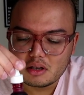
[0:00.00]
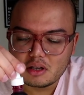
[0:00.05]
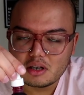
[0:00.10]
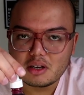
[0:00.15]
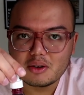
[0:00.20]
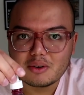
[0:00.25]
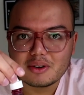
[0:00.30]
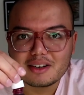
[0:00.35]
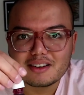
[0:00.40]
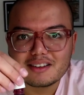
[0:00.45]

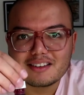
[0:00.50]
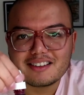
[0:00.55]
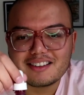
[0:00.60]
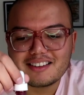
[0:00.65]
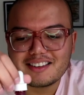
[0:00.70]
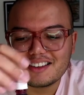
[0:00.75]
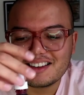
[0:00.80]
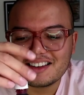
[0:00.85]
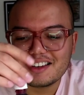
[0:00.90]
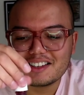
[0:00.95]
Anyway,
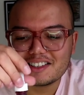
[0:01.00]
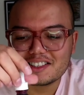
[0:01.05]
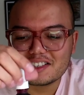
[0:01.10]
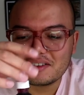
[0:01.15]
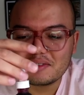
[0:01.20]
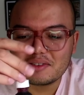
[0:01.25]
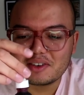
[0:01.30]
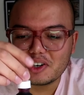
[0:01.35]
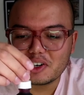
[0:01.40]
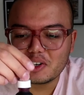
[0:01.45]
it's
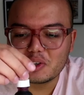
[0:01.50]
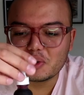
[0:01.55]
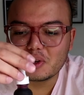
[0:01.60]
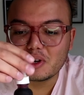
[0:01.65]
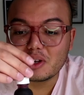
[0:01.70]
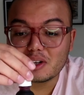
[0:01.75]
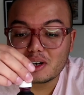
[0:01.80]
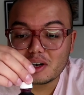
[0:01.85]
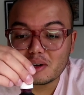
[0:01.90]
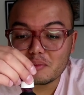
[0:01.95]
a very cute
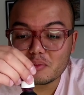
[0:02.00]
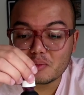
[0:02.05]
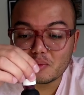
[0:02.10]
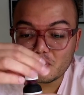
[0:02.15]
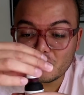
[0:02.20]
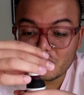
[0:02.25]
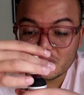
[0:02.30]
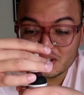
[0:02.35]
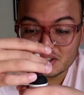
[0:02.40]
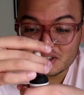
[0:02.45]
color.
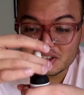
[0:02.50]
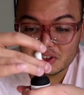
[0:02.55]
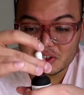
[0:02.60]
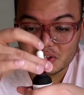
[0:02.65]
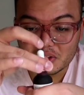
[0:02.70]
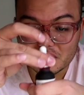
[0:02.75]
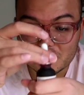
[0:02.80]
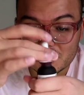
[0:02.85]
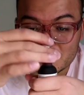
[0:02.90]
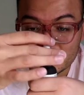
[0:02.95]
I'm really
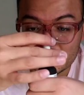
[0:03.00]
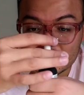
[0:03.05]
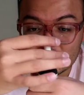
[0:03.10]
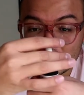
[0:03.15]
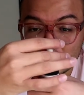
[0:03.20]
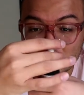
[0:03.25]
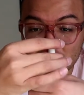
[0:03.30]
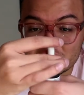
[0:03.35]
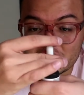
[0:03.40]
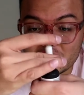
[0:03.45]
curious as
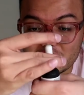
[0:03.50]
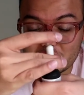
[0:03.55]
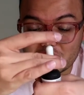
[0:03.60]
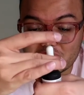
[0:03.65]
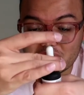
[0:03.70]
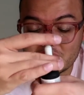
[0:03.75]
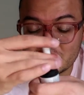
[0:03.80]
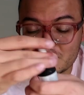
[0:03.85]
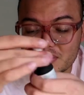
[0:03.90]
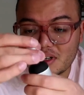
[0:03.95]
to how it's gonna
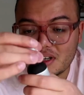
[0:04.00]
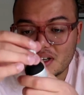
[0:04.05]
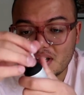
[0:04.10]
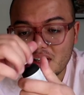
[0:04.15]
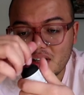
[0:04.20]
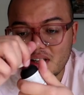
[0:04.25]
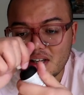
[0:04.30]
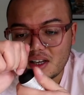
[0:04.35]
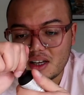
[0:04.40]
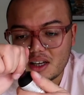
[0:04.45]
work out
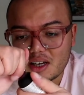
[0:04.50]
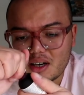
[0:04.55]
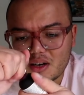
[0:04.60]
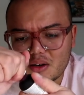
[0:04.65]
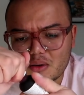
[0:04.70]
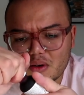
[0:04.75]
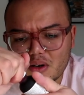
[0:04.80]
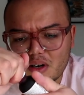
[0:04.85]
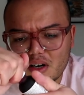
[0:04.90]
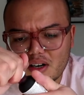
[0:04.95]
and
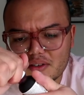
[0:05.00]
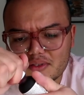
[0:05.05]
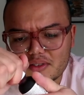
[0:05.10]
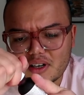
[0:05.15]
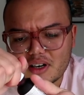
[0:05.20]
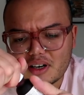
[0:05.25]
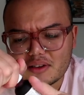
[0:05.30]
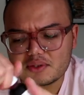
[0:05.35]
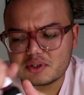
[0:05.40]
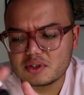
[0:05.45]
how
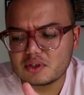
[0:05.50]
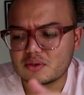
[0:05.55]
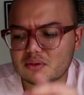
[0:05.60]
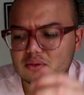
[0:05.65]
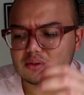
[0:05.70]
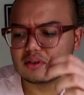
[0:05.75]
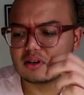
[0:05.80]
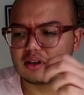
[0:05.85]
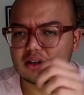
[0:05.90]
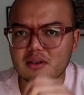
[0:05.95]
often I have to
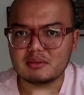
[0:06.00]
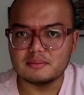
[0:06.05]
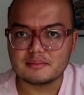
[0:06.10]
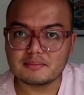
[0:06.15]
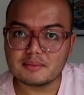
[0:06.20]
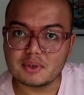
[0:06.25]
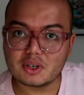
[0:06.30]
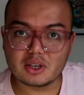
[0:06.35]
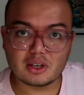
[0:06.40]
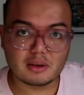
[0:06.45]

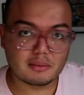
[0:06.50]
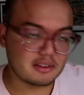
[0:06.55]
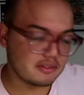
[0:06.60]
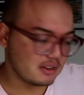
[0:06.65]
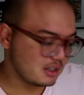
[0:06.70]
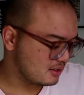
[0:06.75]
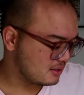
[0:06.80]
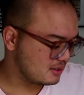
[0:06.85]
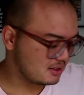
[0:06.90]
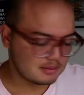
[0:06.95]
put it on my
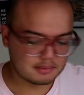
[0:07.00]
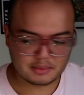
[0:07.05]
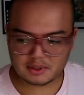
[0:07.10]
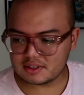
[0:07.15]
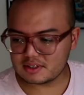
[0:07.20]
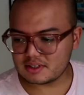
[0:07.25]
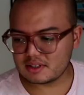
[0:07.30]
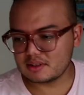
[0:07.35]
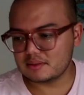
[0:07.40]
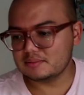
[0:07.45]
face,
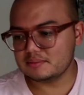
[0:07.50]
but